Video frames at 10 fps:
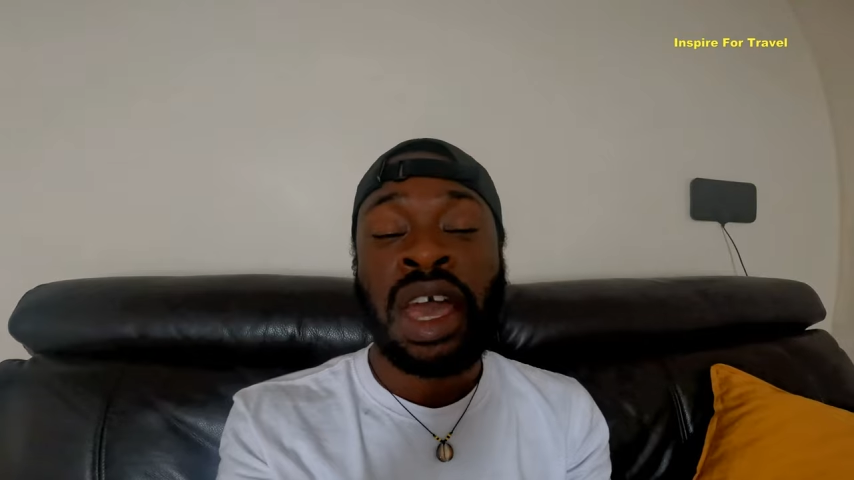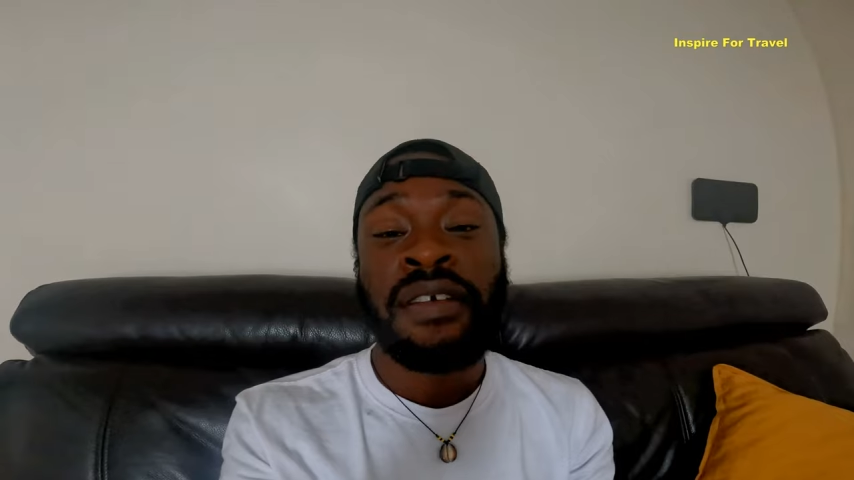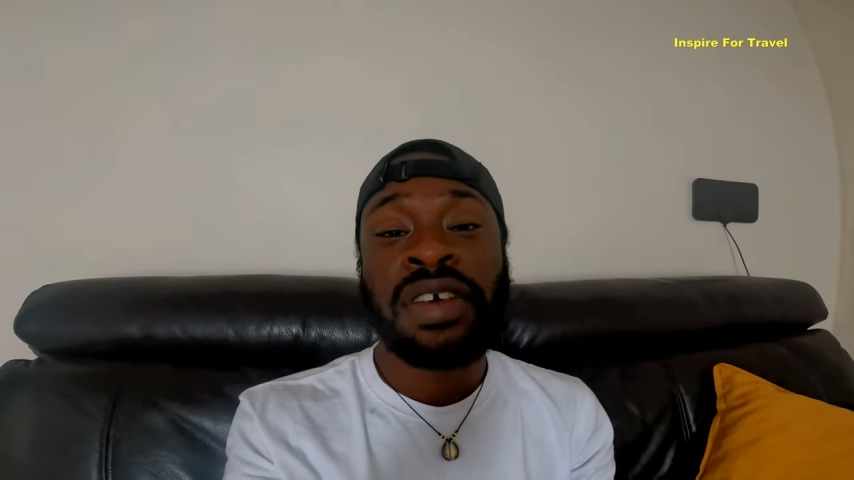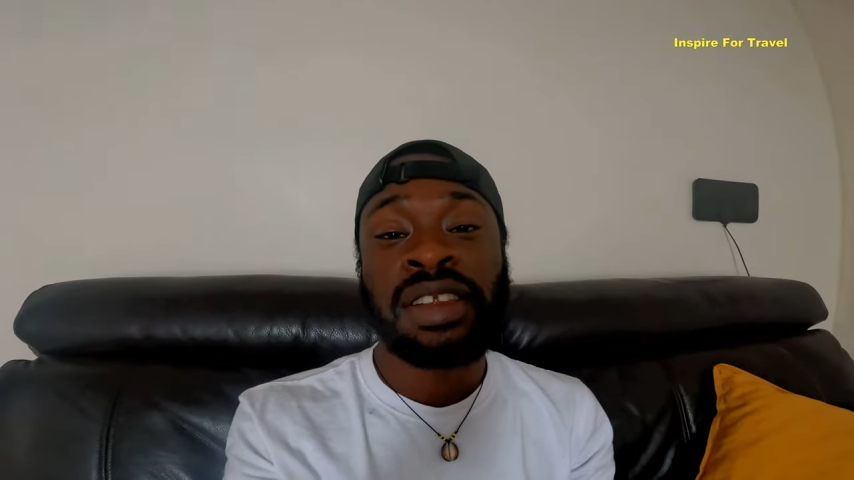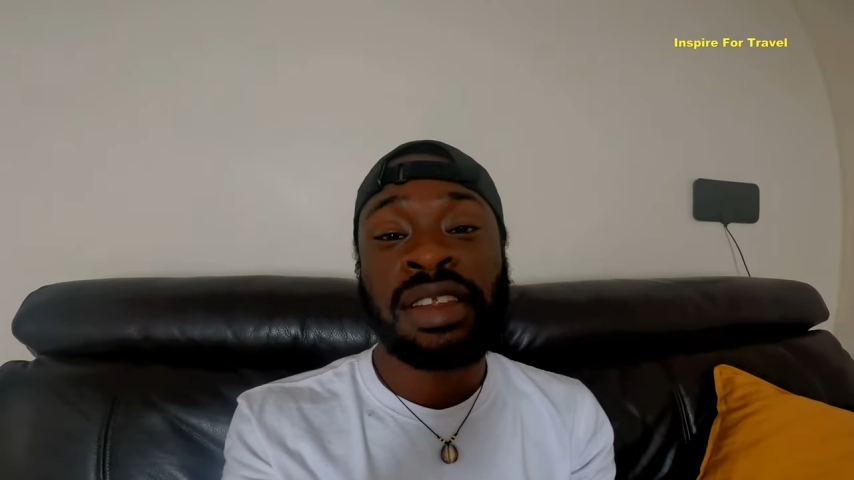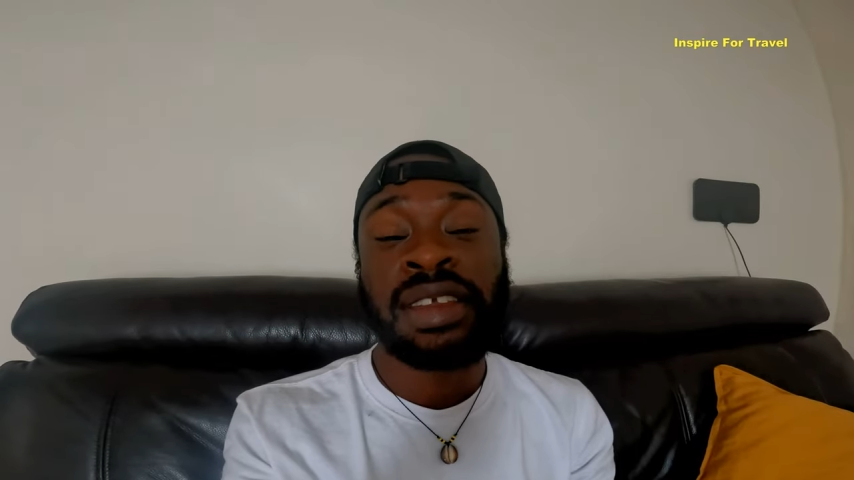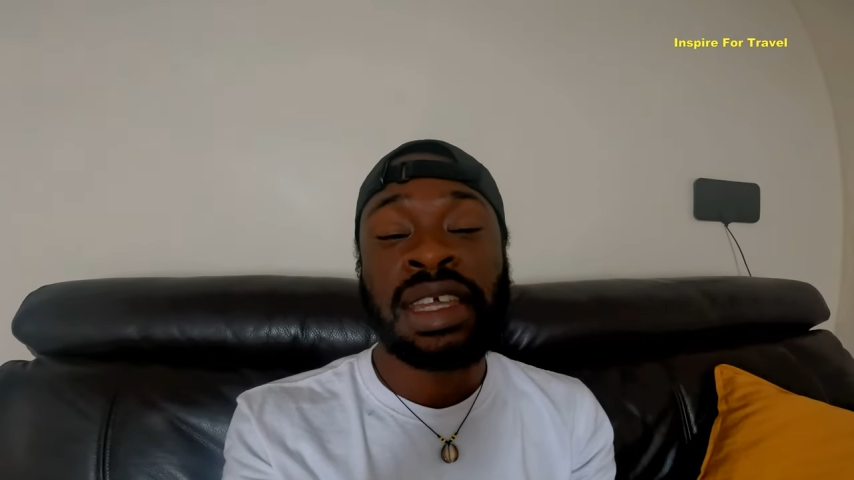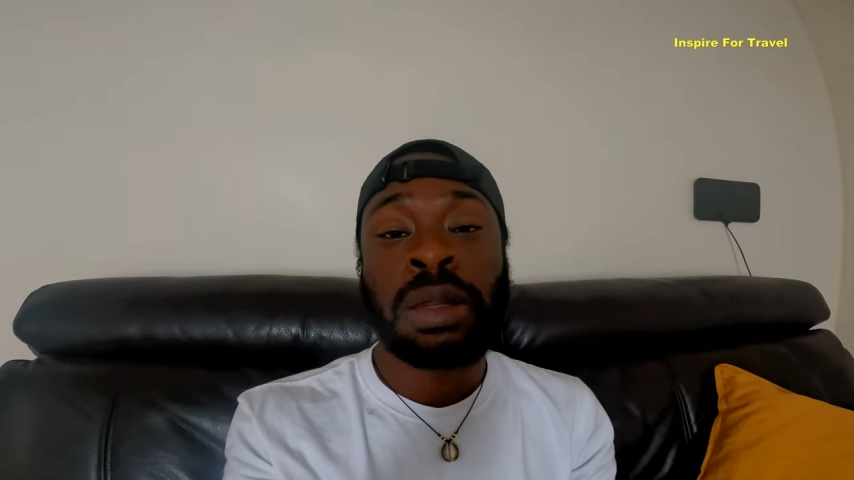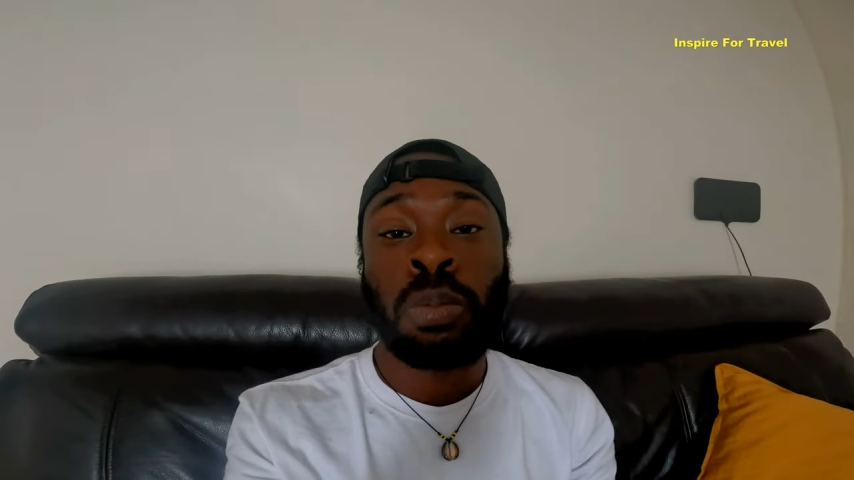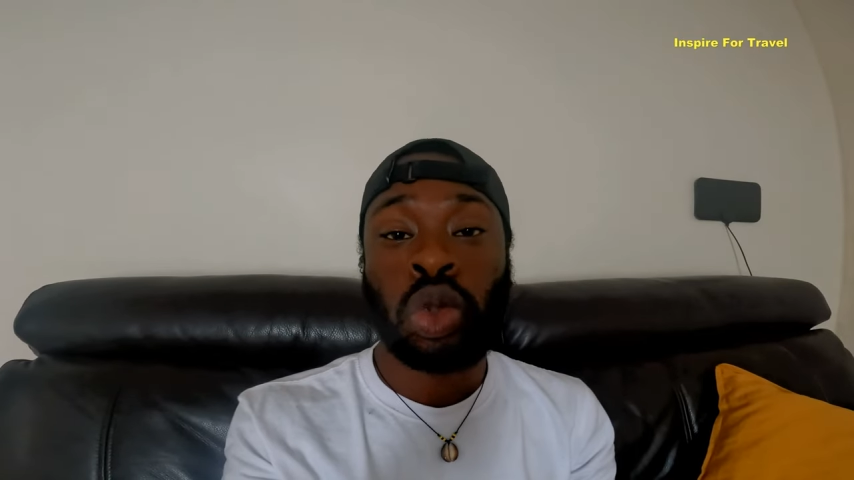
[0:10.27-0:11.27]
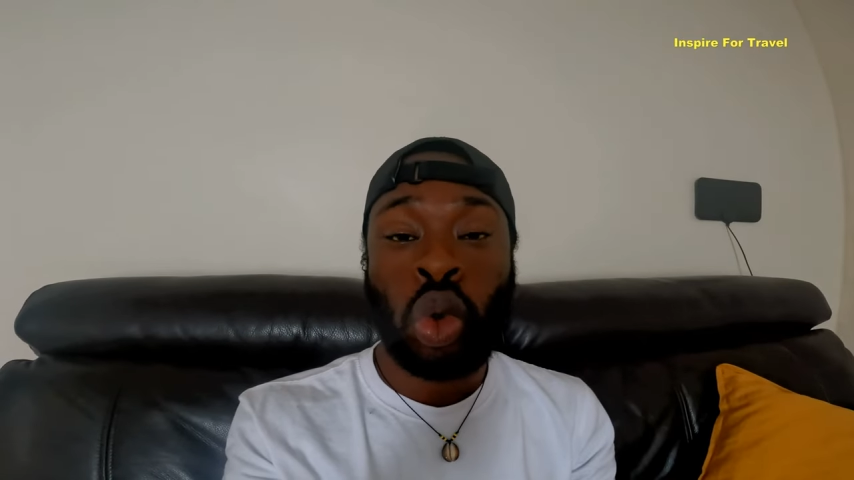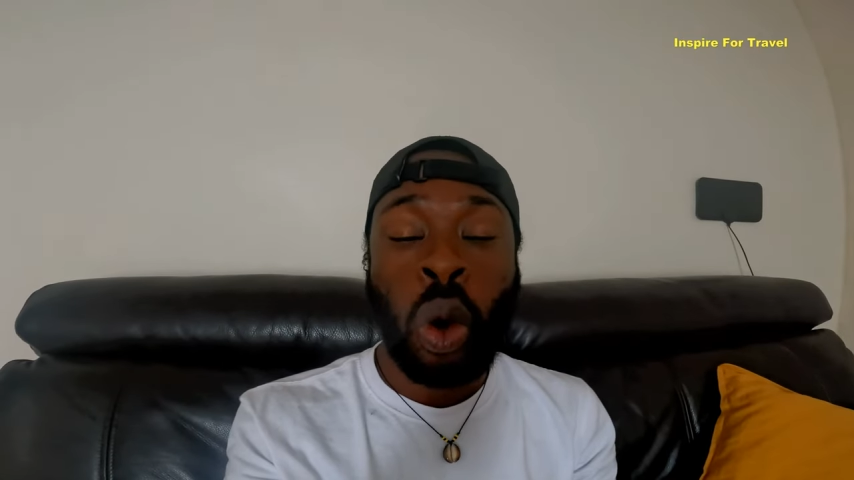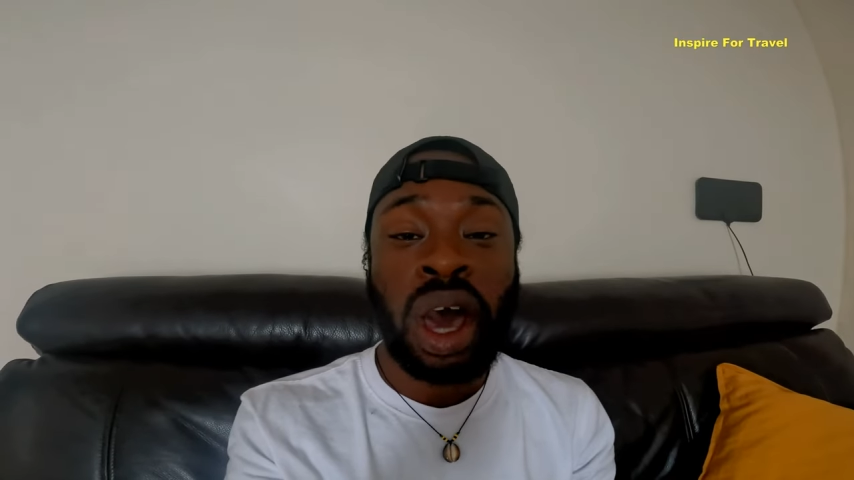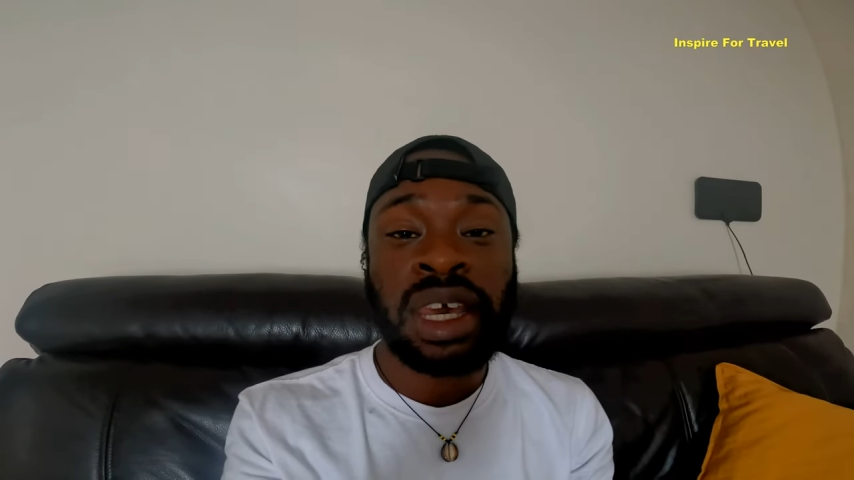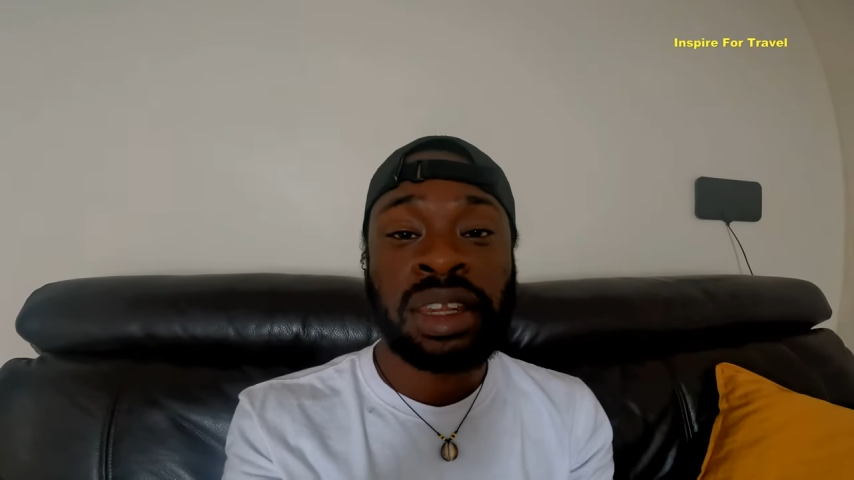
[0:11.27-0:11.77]
visiting
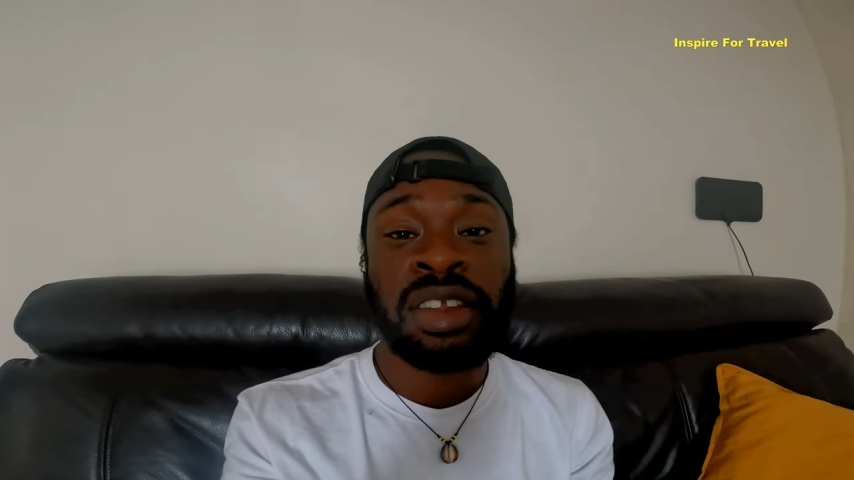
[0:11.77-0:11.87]
Mtwara,